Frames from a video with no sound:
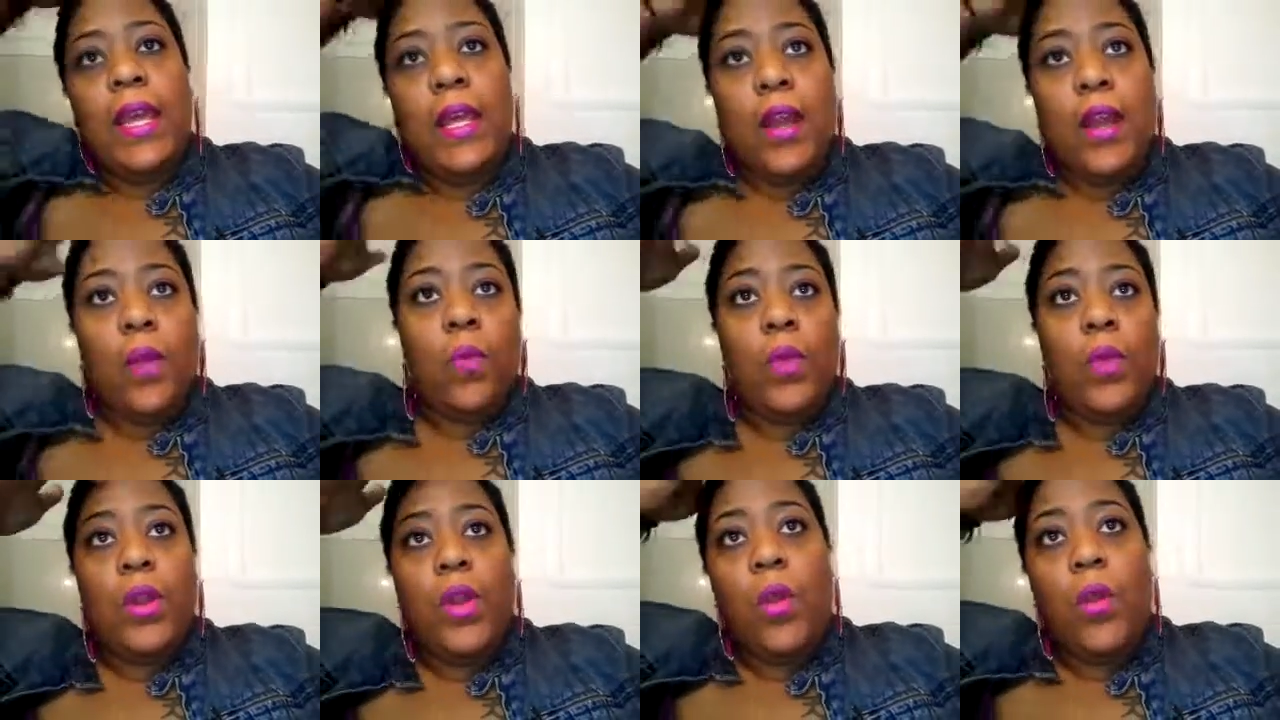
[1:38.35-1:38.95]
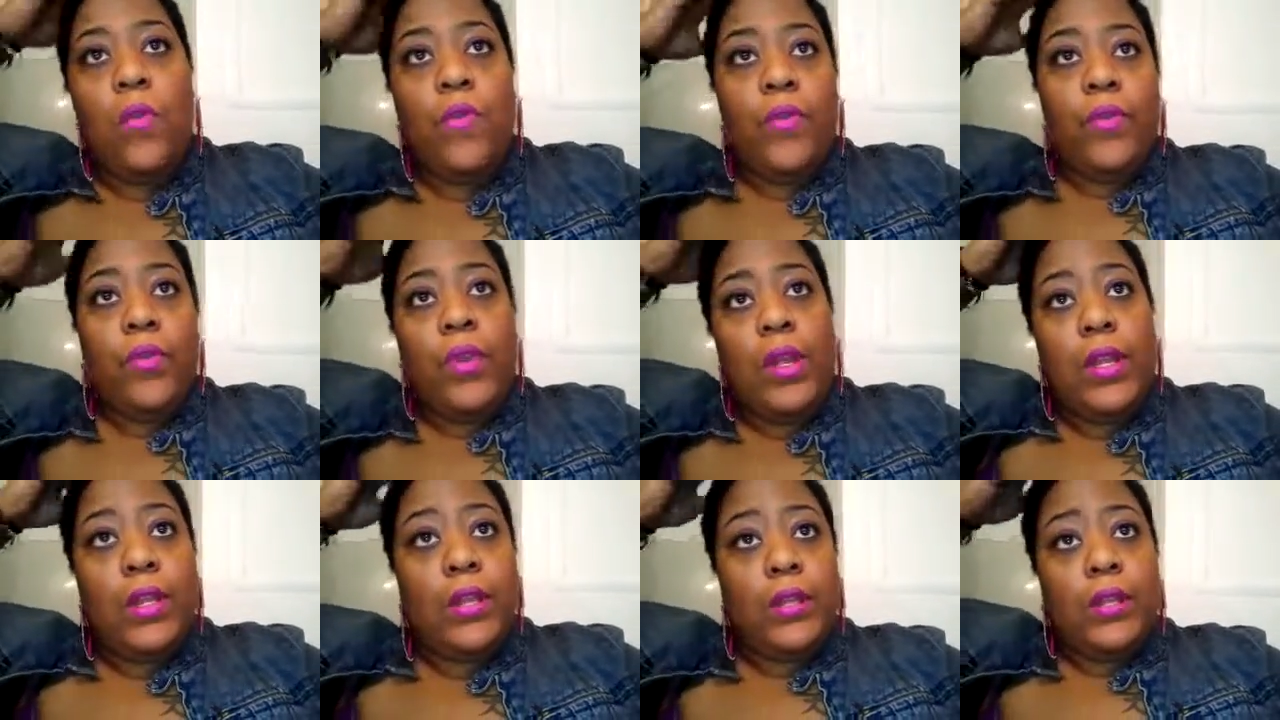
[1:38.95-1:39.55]
and I went
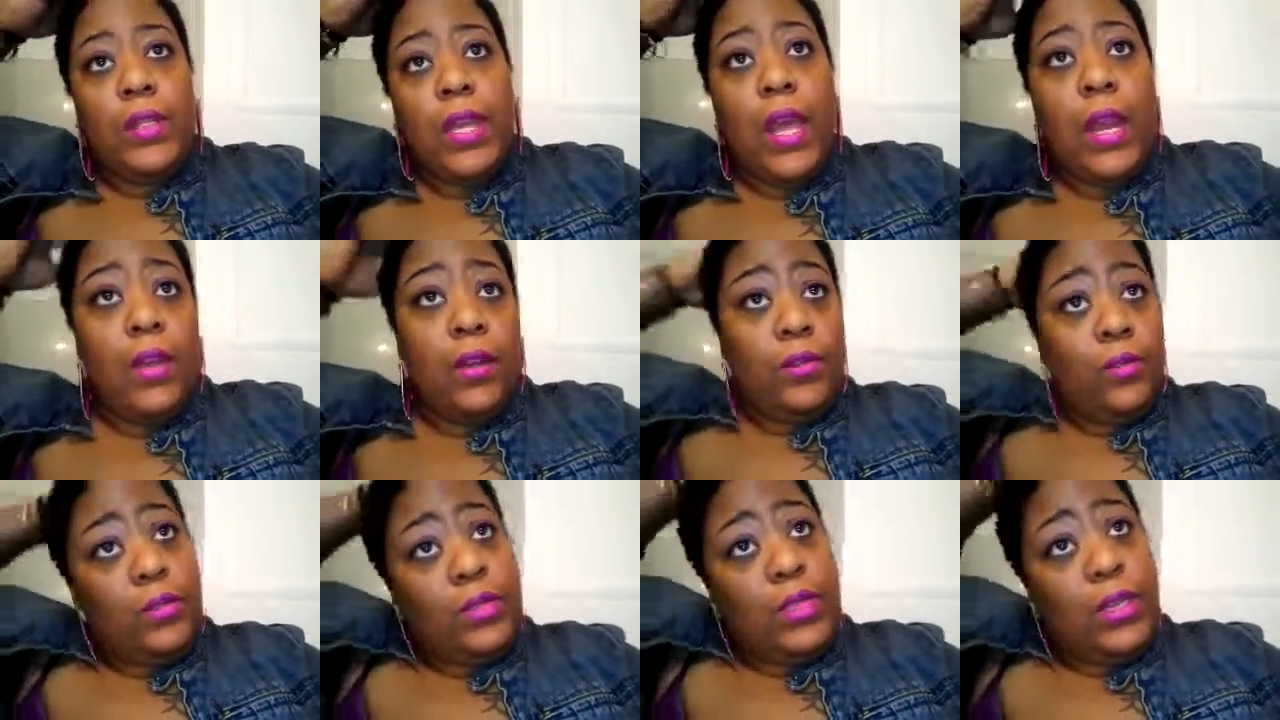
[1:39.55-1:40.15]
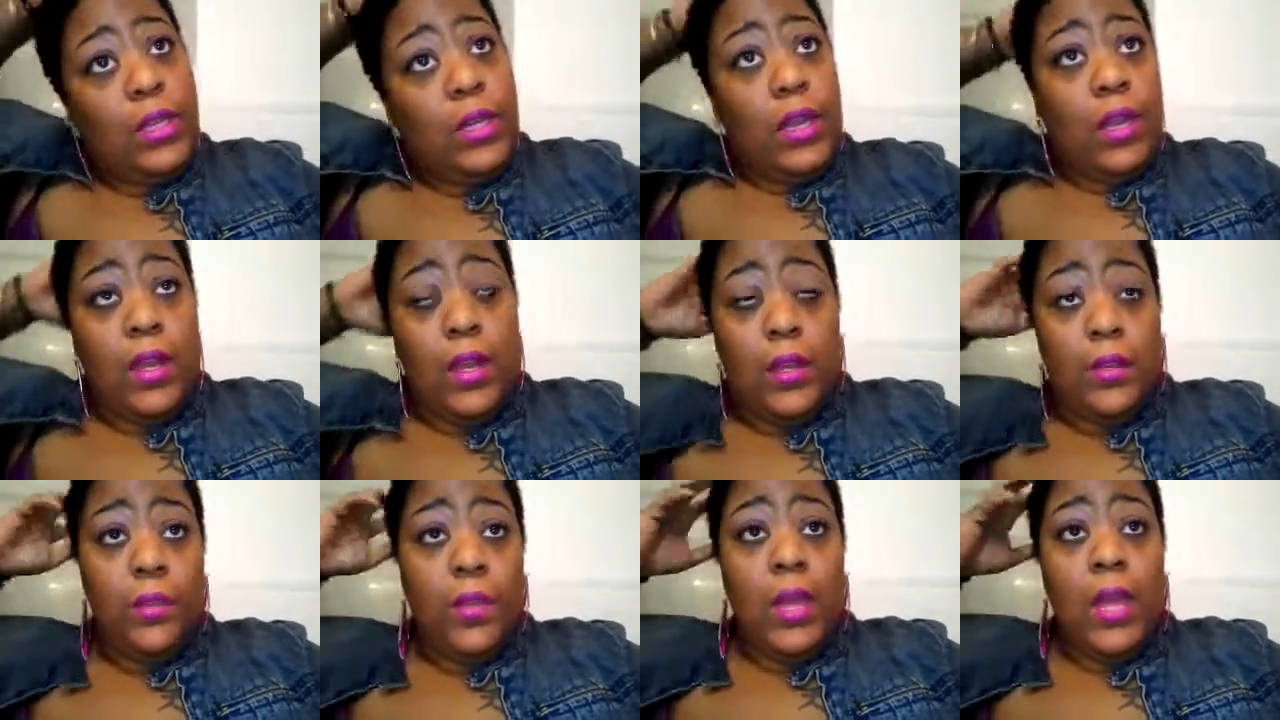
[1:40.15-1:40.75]
over it to kind of loosen it
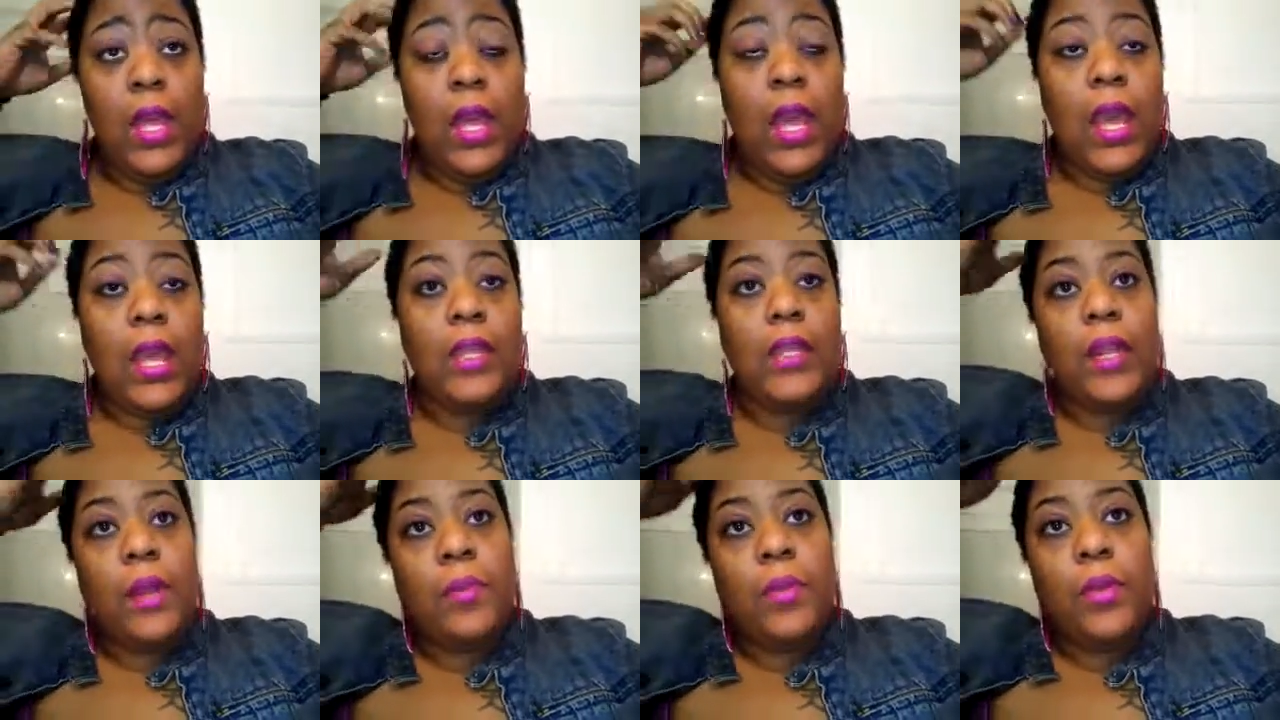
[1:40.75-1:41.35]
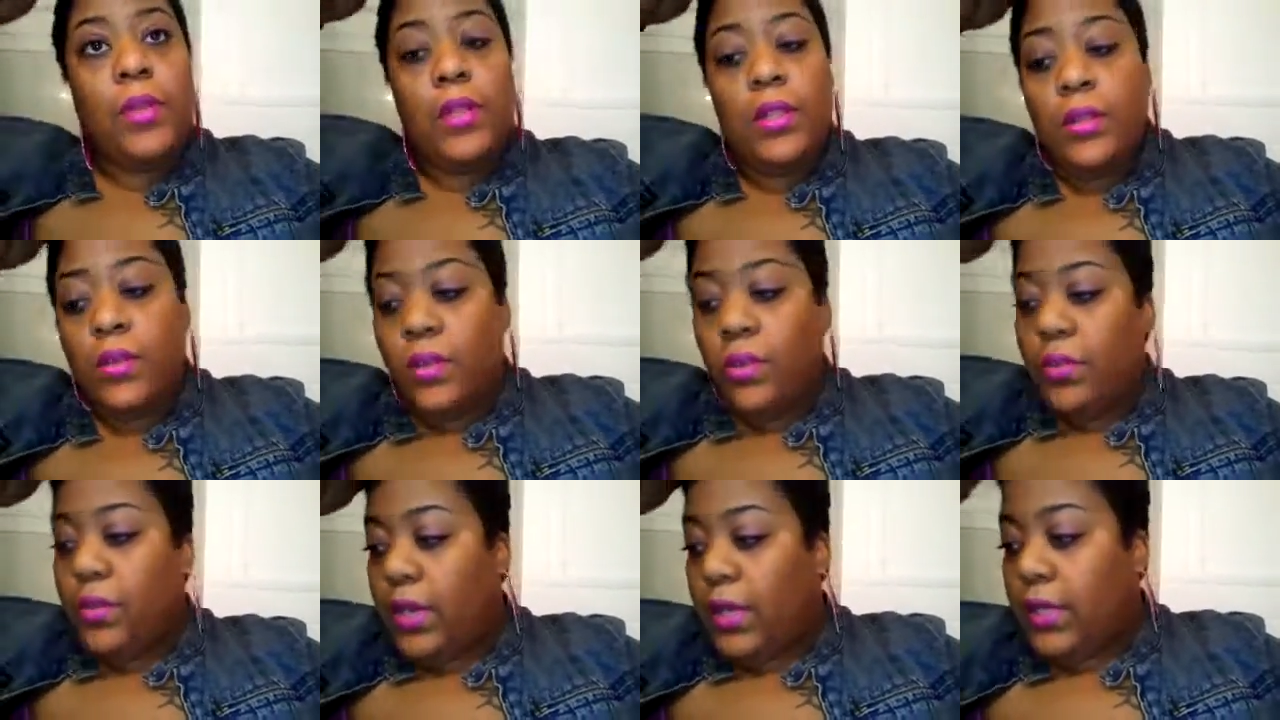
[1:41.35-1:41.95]
up, and then I put a
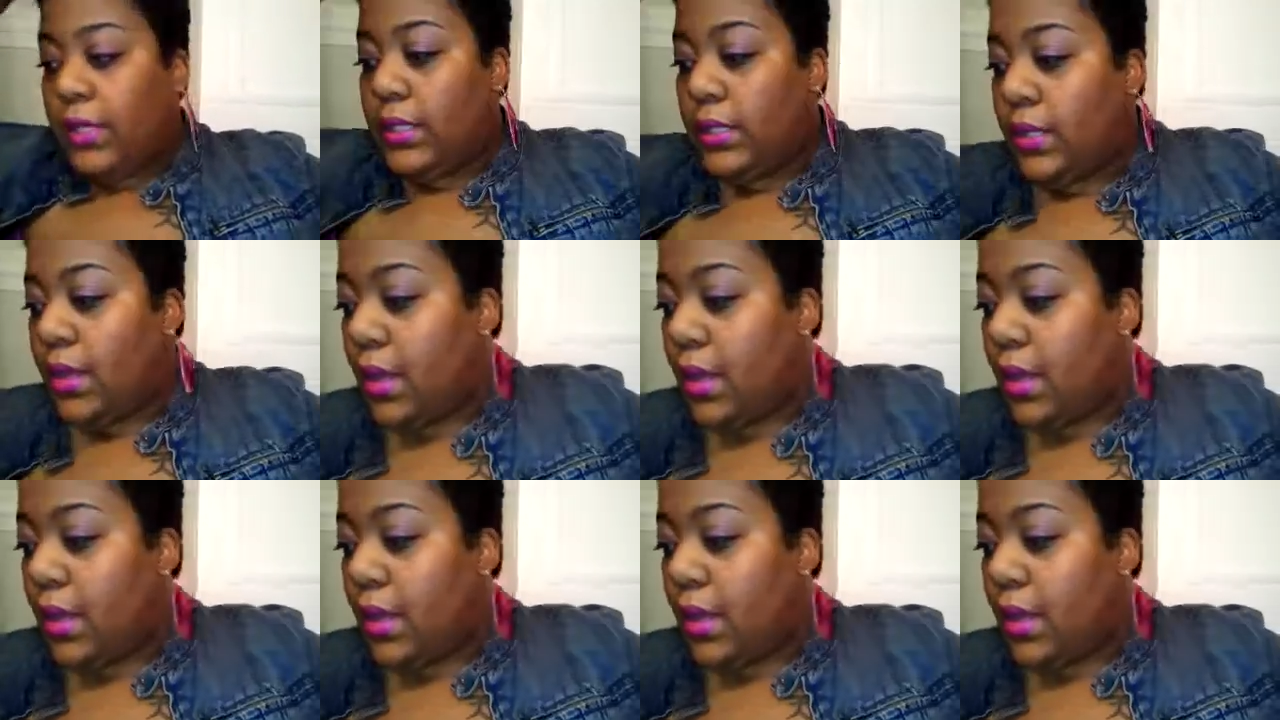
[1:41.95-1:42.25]
little grease.